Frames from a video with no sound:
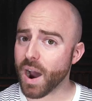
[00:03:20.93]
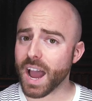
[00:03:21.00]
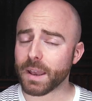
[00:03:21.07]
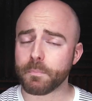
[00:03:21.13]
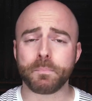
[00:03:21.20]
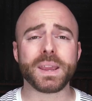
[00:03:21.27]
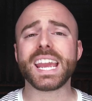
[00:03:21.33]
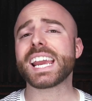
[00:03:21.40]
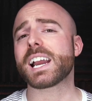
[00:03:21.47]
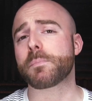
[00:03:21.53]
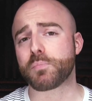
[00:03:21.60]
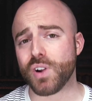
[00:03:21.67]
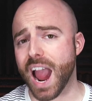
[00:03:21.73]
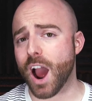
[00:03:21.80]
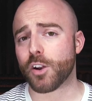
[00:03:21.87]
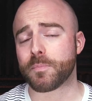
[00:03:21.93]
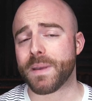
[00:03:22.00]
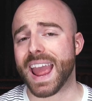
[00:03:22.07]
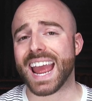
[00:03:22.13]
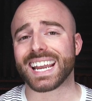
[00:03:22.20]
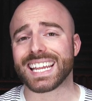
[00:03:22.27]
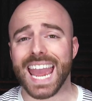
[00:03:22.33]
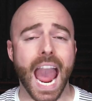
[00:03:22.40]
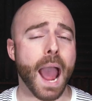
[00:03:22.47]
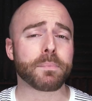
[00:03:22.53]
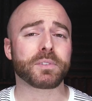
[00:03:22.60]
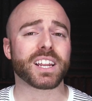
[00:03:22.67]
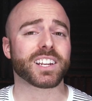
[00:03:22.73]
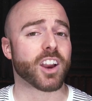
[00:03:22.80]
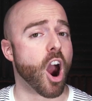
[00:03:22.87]
But being a proud man,
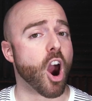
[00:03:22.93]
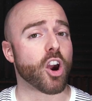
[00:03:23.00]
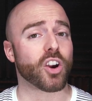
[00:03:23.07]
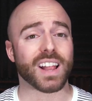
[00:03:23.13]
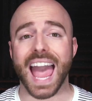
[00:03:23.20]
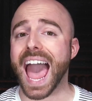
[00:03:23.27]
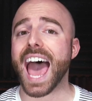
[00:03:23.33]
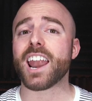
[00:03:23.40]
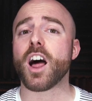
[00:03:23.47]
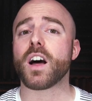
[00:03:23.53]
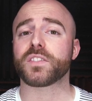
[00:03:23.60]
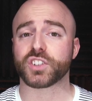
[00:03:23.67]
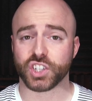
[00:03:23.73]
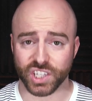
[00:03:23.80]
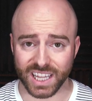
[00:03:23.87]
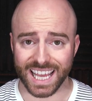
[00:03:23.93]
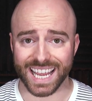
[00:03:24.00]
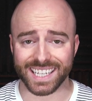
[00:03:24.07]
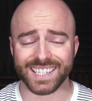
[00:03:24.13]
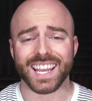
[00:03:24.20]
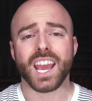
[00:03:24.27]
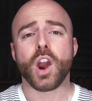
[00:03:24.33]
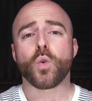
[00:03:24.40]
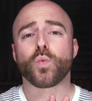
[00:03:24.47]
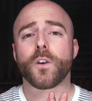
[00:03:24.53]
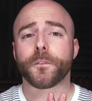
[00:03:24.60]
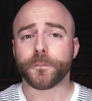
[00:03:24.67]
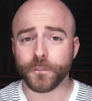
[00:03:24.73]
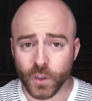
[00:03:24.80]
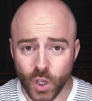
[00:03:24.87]
Captain Carl Adolf Schlitt
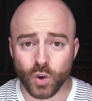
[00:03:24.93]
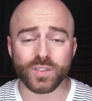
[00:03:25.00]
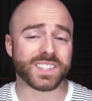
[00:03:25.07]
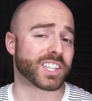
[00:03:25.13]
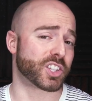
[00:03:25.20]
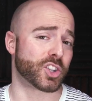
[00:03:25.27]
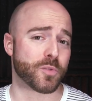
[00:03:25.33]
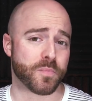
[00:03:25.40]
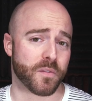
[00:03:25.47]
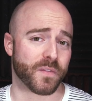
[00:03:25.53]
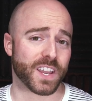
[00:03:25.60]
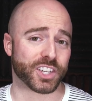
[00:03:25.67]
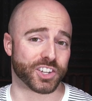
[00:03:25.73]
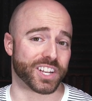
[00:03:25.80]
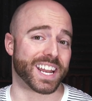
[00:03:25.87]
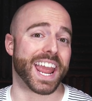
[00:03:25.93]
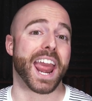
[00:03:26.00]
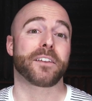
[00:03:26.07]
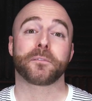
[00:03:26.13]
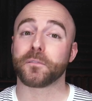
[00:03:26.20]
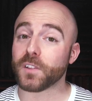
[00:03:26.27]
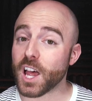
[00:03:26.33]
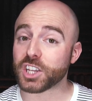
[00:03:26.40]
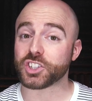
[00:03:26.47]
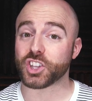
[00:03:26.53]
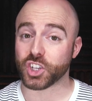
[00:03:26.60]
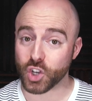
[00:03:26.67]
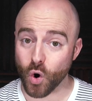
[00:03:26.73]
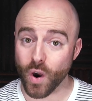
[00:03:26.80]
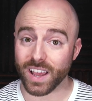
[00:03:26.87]
refused the supervision and flushed the
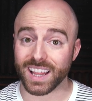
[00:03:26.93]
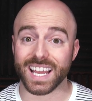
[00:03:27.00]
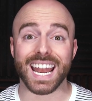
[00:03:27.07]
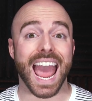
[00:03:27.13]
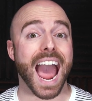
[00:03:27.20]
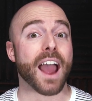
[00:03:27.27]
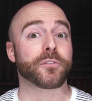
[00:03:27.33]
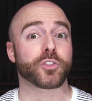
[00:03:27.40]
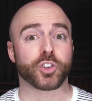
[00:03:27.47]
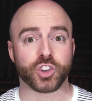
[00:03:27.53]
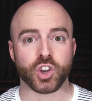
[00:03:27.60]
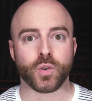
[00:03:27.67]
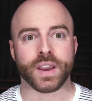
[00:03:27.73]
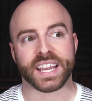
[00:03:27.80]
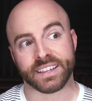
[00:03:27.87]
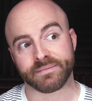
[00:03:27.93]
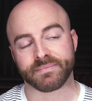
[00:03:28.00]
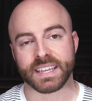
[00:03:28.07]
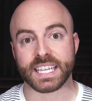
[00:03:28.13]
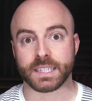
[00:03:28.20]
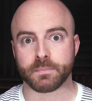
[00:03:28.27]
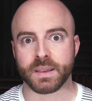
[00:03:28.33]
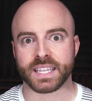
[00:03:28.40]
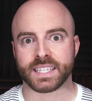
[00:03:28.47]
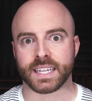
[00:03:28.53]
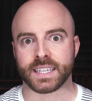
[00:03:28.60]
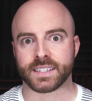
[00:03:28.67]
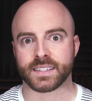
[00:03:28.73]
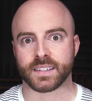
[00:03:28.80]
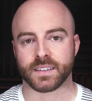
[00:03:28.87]
toilet after doing his
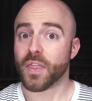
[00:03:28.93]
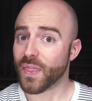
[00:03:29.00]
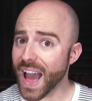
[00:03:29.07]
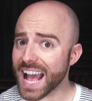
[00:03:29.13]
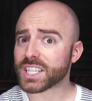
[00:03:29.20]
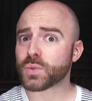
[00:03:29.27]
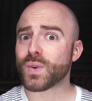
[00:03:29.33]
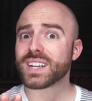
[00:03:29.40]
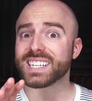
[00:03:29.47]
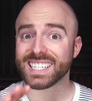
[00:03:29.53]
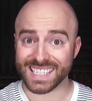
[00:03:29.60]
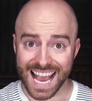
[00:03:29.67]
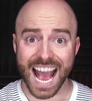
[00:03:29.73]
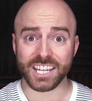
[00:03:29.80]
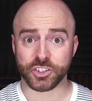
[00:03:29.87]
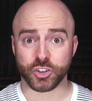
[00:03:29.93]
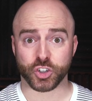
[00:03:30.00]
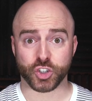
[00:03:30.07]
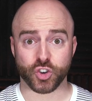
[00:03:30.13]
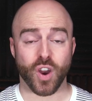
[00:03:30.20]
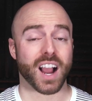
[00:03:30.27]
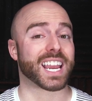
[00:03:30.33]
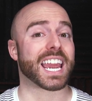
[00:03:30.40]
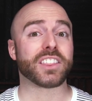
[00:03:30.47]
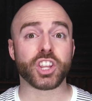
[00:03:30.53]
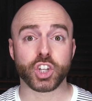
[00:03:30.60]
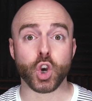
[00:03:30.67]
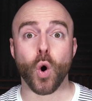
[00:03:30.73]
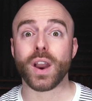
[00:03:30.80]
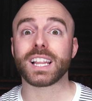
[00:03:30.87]
business. That's when disaster struck and the
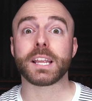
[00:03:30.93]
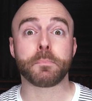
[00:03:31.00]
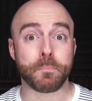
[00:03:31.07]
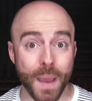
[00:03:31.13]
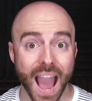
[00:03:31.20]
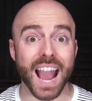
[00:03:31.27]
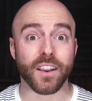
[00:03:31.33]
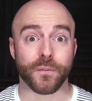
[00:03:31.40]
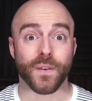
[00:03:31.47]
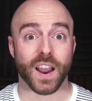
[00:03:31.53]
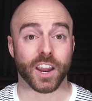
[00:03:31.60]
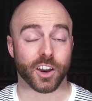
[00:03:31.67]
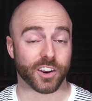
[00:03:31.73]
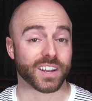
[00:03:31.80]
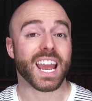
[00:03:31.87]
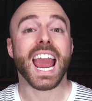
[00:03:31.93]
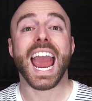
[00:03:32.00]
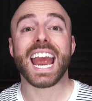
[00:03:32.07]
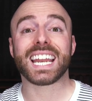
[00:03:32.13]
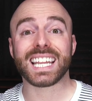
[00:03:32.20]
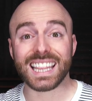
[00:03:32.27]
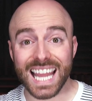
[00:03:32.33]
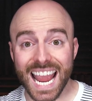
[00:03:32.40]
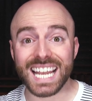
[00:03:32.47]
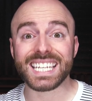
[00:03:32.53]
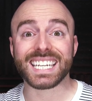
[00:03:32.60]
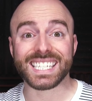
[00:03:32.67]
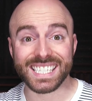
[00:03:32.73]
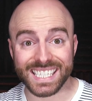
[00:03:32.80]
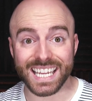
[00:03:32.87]
toilet backfired and
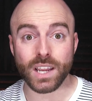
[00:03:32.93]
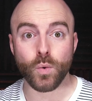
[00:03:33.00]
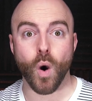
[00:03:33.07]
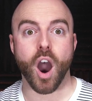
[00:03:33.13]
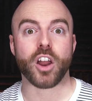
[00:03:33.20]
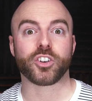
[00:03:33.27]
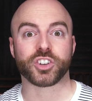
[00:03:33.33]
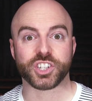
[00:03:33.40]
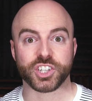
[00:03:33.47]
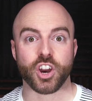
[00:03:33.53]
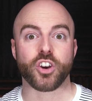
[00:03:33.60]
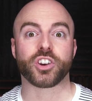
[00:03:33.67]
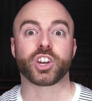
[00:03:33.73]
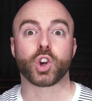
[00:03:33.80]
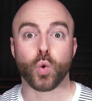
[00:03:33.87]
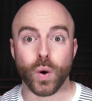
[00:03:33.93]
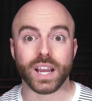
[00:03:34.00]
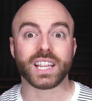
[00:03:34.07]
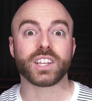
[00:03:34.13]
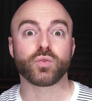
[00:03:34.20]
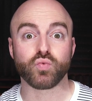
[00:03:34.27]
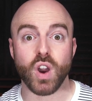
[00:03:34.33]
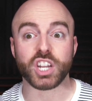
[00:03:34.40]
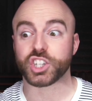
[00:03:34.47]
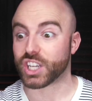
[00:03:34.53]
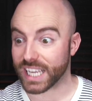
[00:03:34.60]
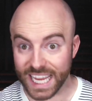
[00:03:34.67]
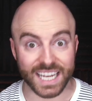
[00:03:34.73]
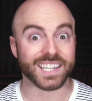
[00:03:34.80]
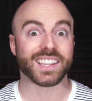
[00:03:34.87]
Atlantic seawater started quickly
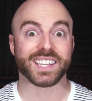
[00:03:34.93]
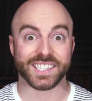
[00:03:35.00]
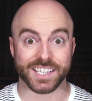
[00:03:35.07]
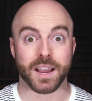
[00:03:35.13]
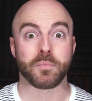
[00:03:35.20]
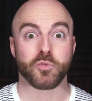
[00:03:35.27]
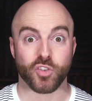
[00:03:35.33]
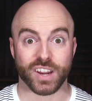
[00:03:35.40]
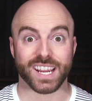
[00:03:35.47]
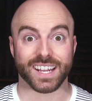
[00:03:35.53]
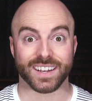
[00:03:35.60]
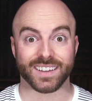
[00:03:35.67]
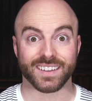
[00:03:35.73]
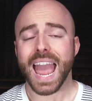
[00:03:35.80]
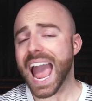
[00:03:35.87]
rushing into the submarine.